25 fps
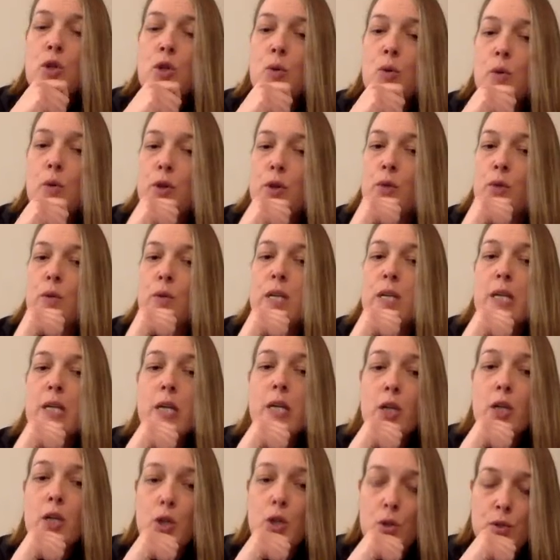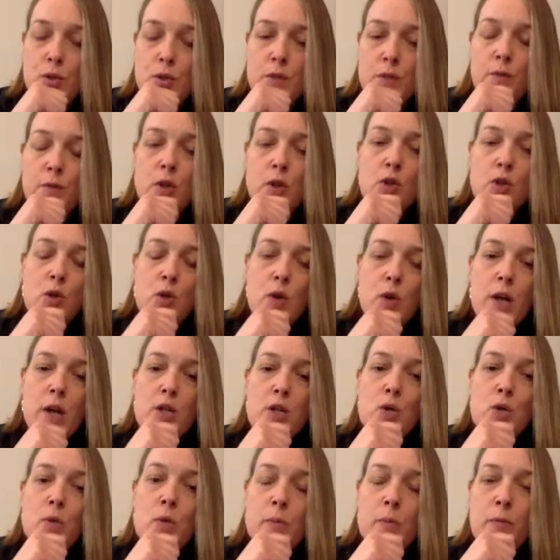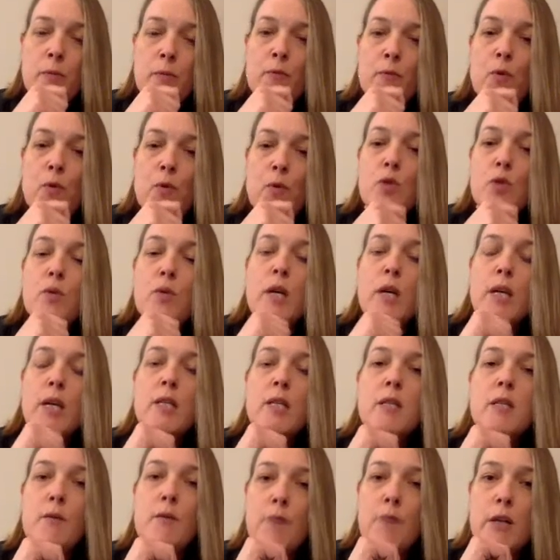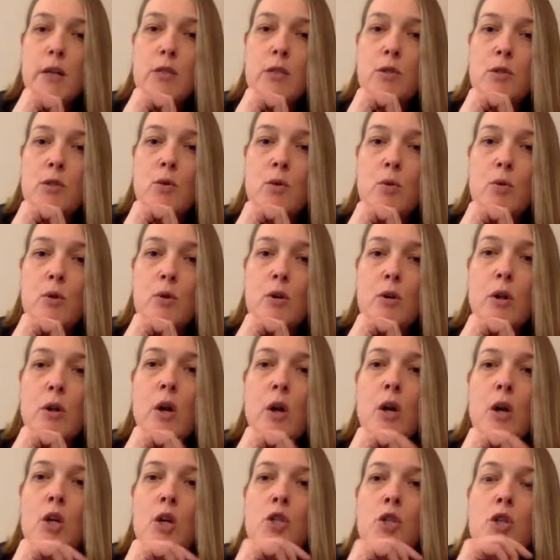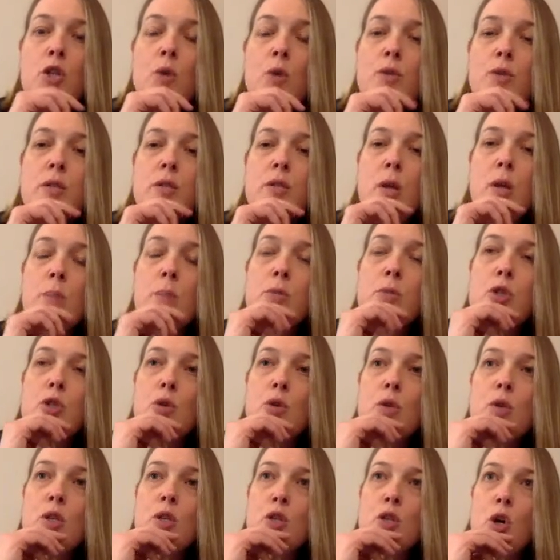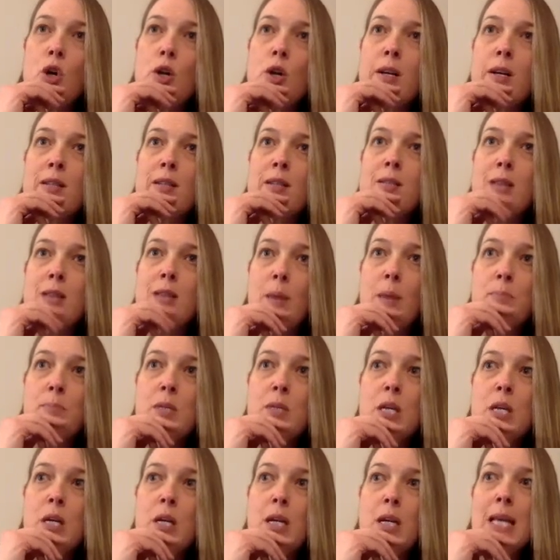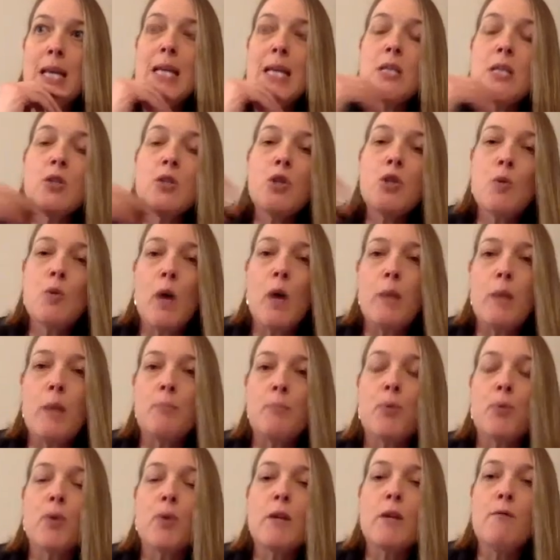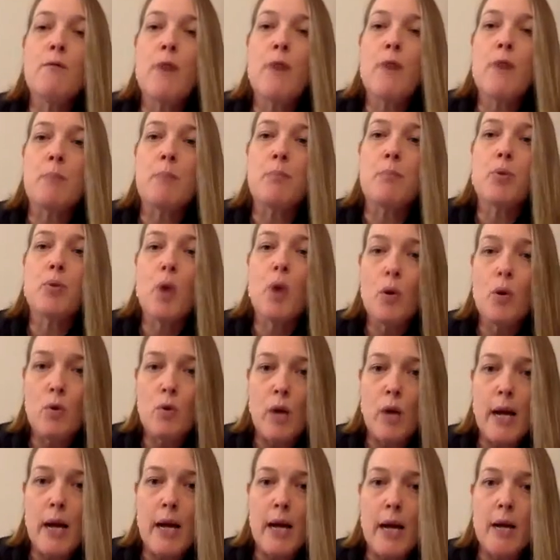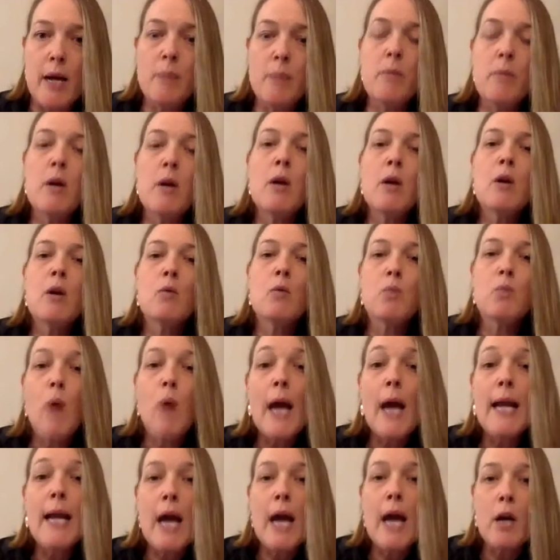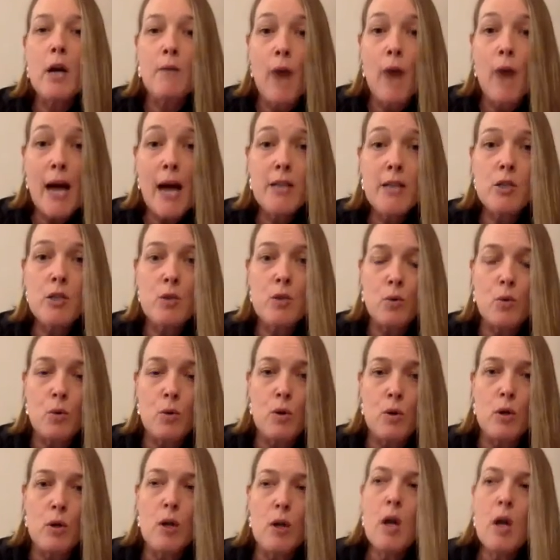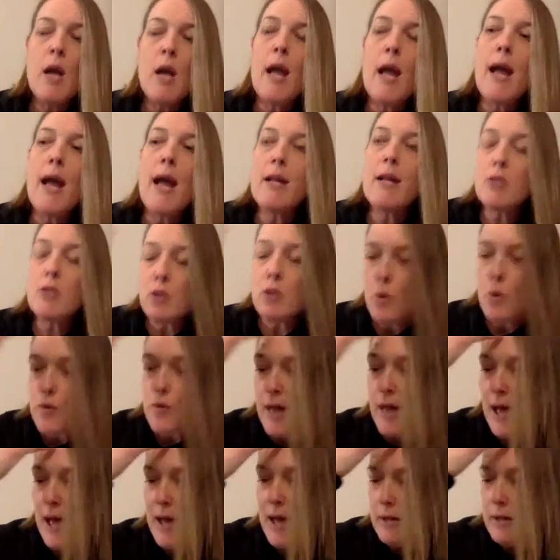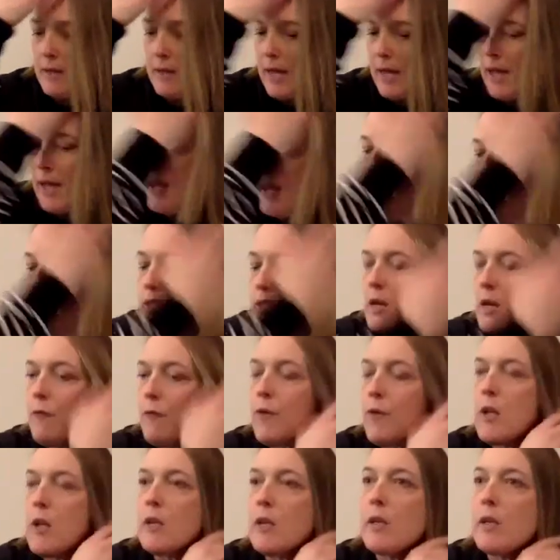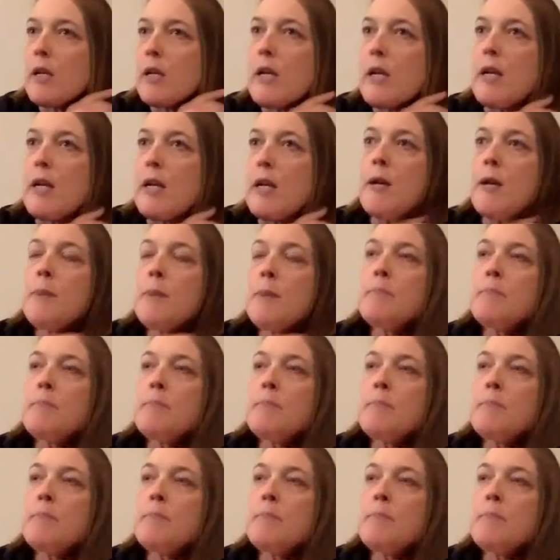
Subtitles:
or 3 years of undergraduate before you get into vet school. So some students are accepted into a pre-vet program right out of high school. And so that can definitely